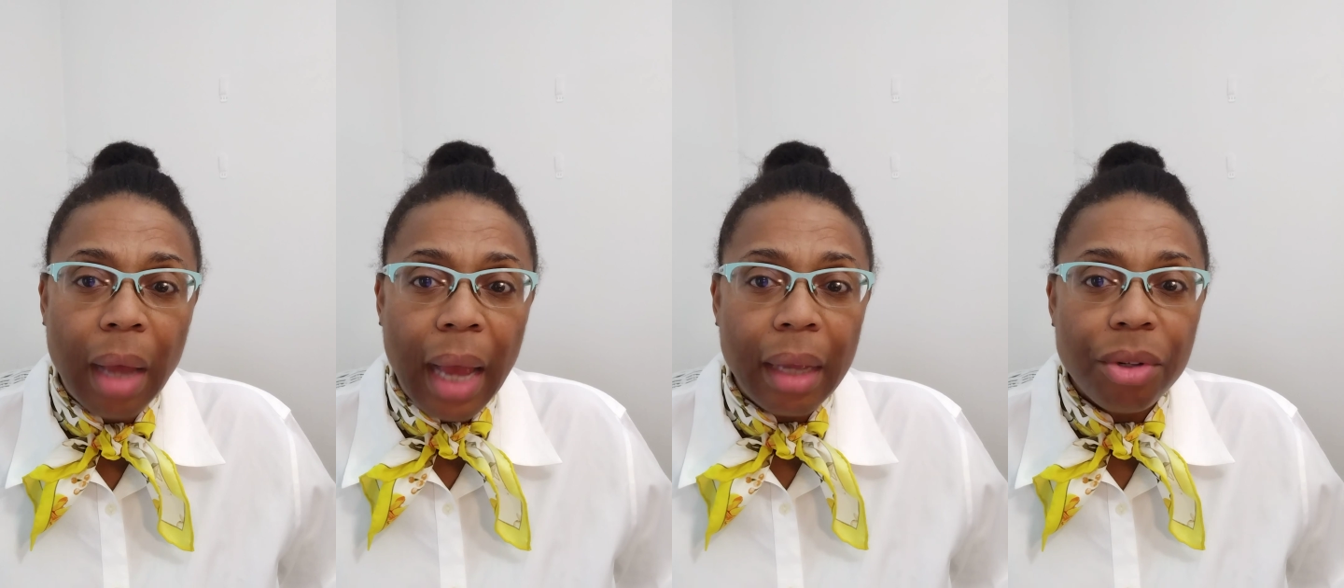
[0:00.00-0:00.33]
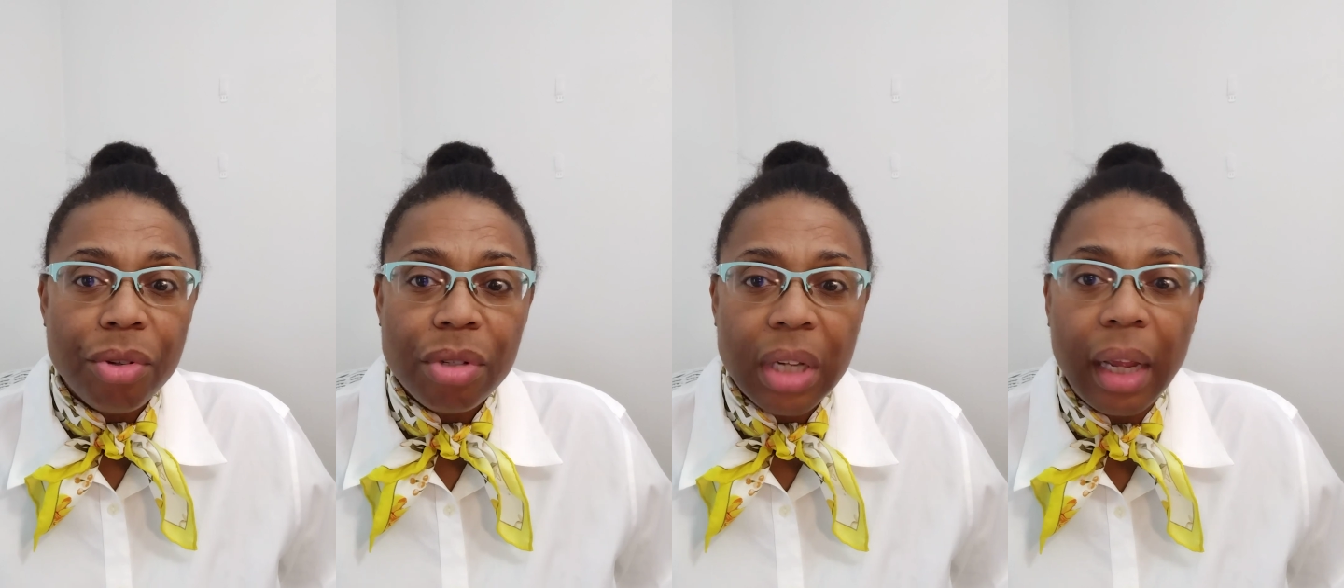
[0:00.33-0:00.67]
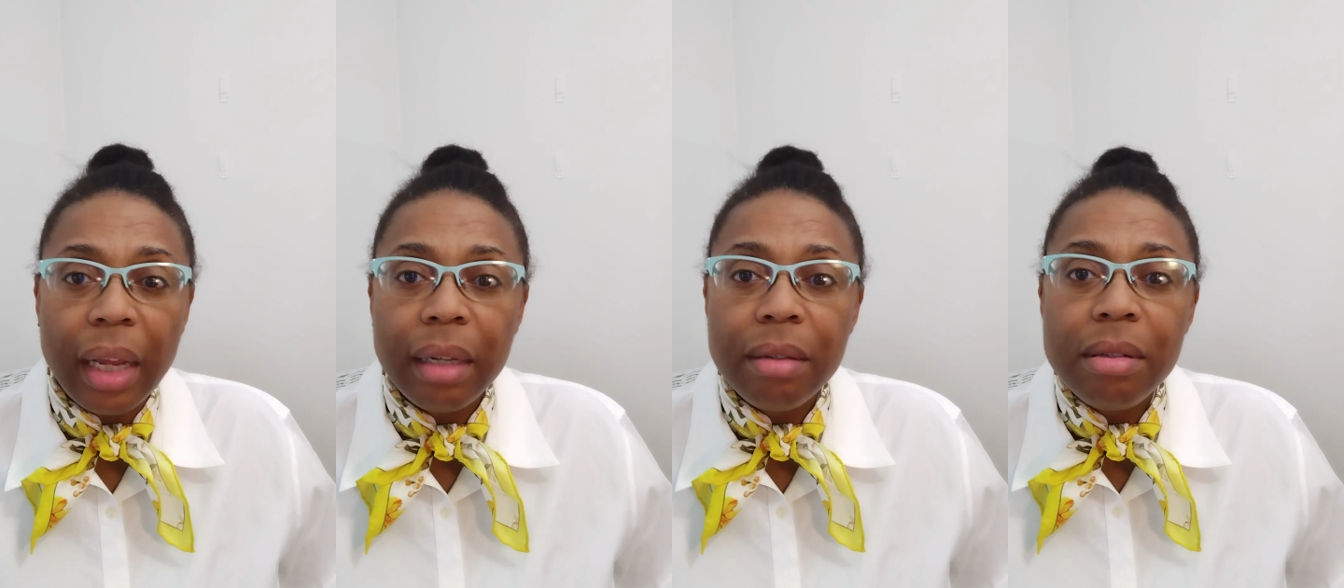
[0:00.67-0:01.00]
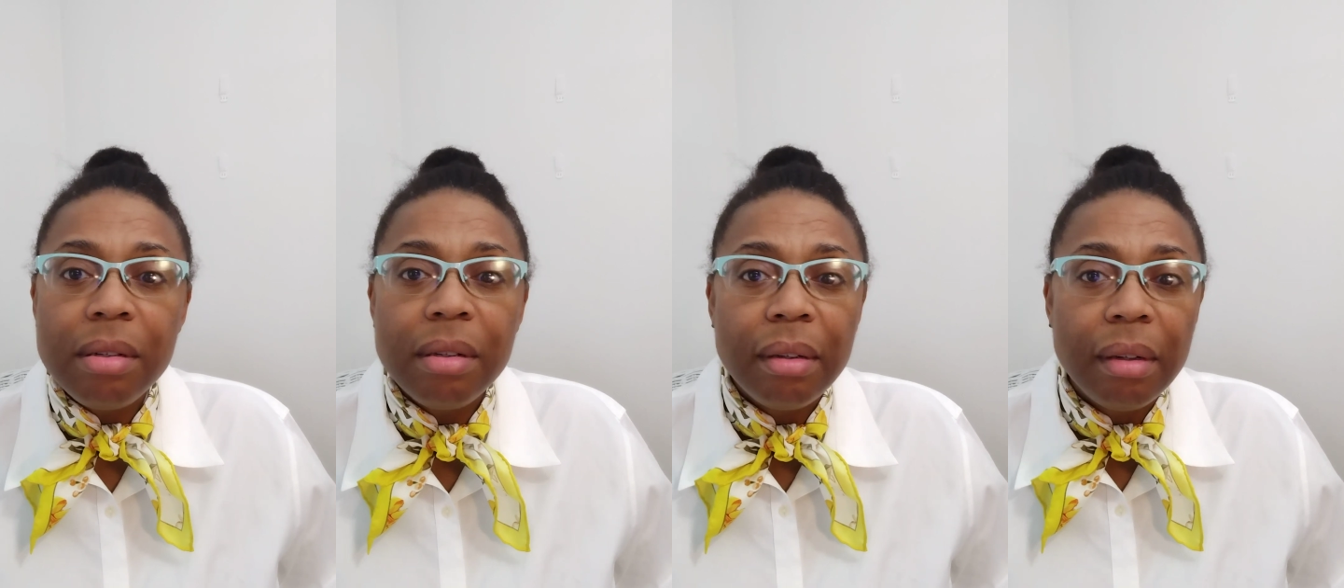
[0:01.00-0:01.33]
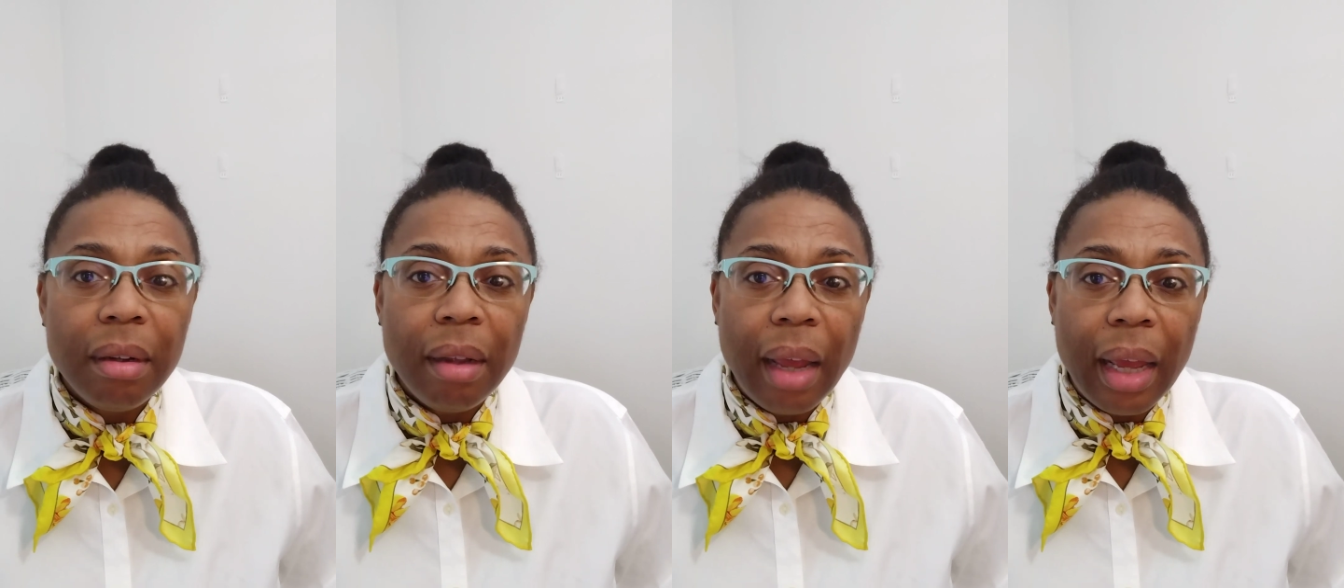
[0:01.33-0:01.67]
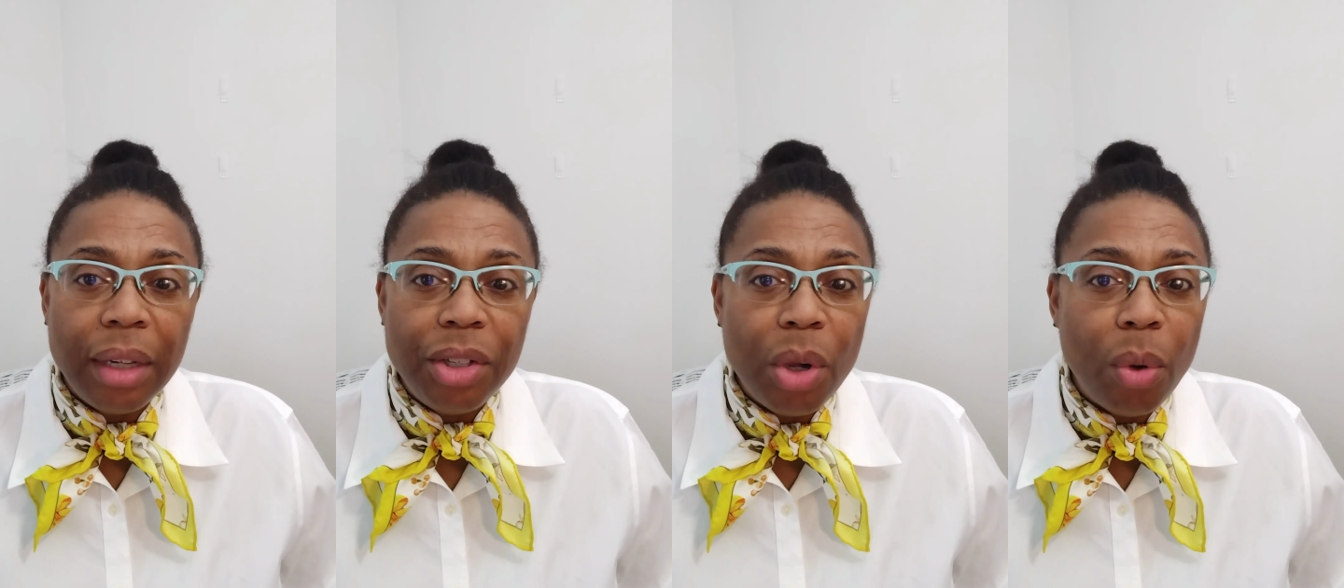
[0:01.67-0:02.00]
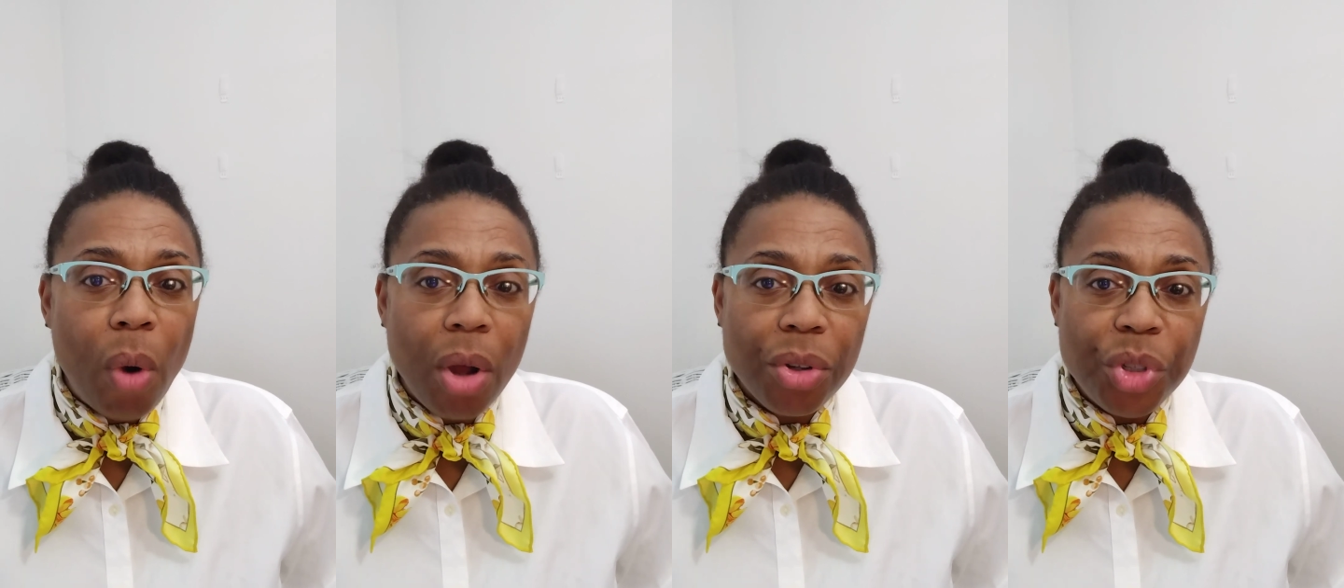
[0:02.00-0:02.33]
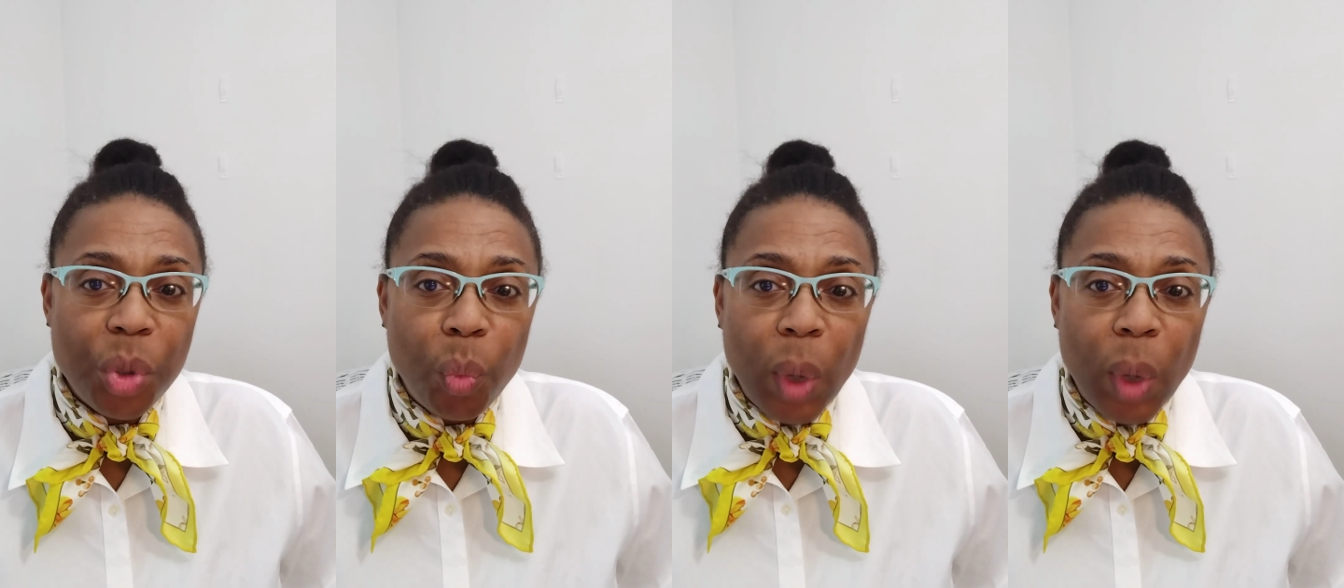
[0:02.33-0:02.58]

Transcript: I understand and know all too